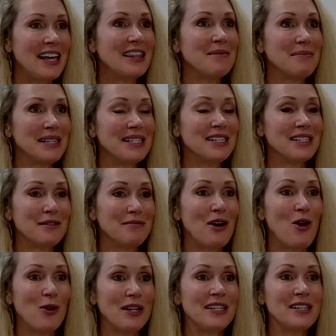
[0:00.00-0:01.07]
in the business of
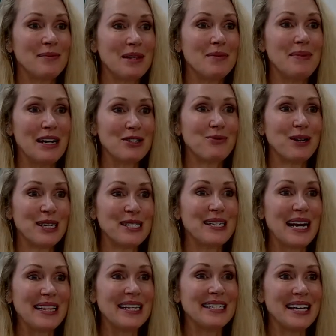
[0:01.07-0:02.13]
holding some of the best real
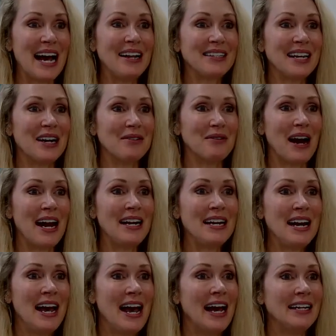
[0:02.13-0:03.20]
estate that's out there, right?
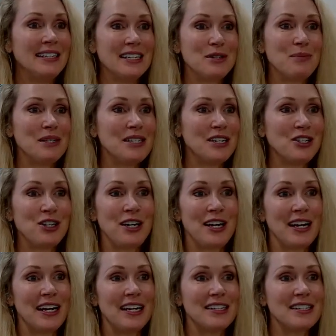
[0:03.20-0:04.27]
And
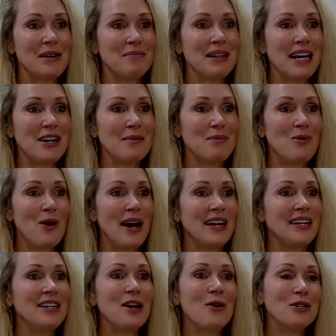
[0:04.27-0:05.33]
dispositioning it at some later
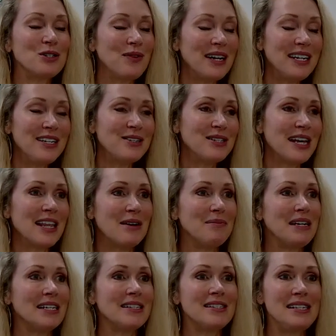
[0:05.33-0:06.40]
point. It's funny you say that,
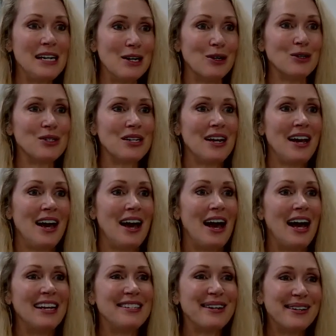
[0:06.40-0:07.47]
because Sears,
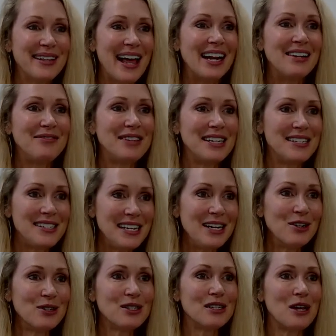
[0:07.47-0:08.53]
so a lot of the
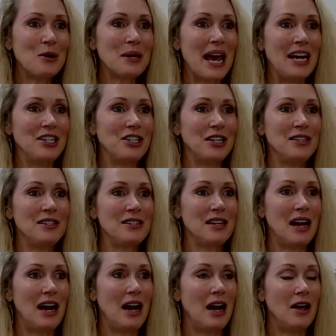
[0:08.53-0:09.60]
Sears locations,
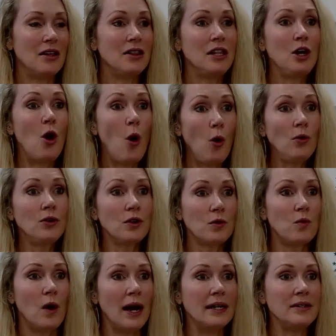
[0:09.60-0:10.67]
the older
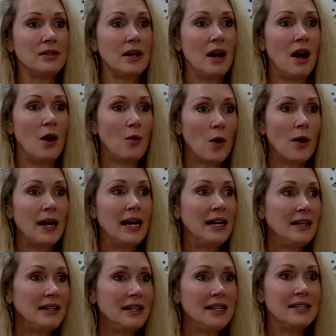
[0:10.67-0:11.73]
ones, were
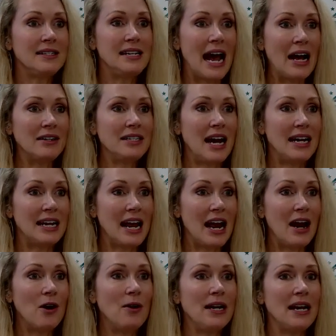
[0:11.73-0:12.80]
in these downtown
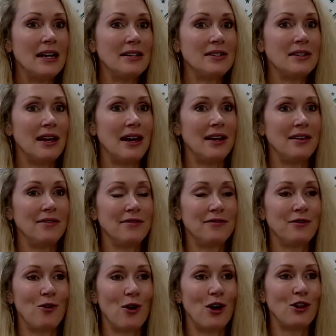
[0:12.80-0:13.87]
areas that
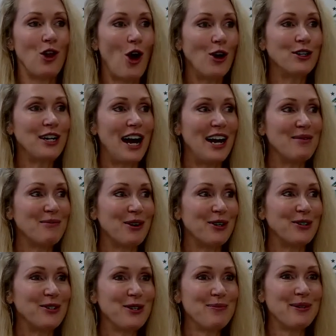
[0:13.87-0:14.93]
for a long time
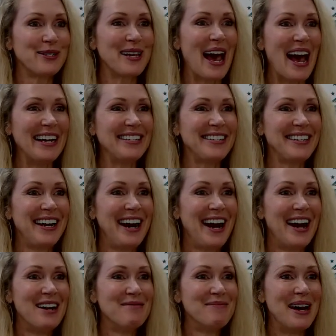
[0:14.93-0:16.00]
were super sketch,
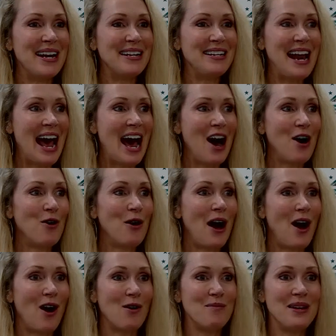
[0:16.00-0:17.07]
but now
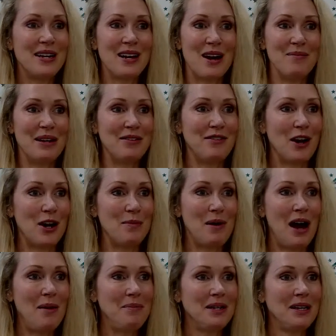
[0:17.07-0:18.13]
are becoming very
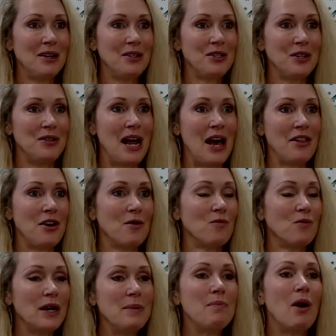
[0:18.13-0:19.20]
popular. So now they're
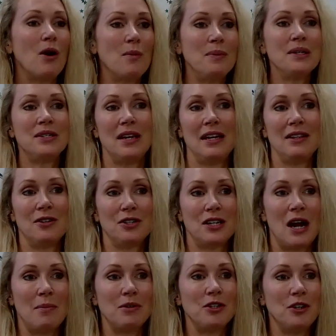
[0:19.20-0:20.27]
repurposing. There's
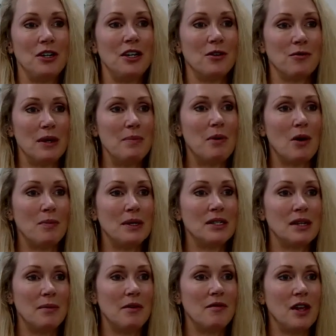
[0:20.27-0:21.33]
an opportunity to repurpose
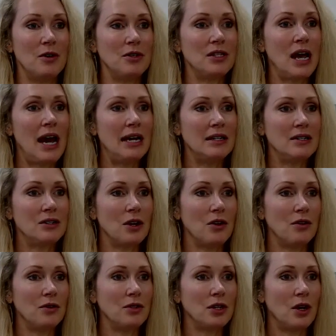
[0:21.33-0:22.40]
some of those sites.
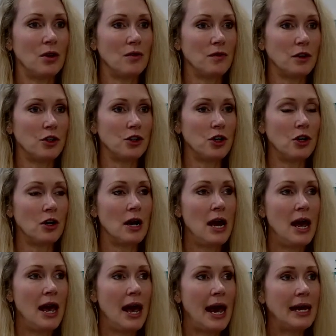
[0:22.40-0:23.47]
So for sure.
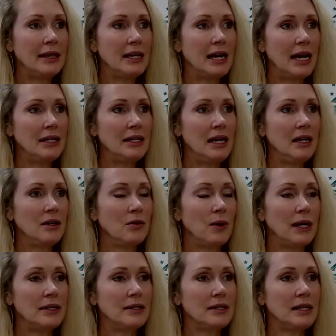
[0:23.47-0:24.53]
And then I think
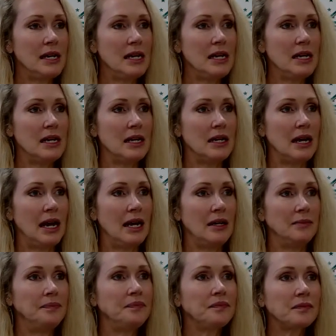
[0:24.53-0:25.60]
what's key
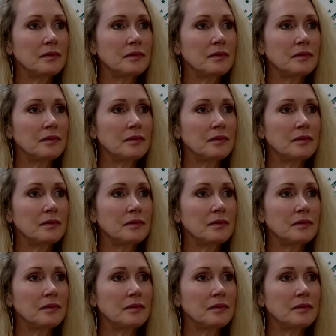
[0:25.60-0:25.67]
and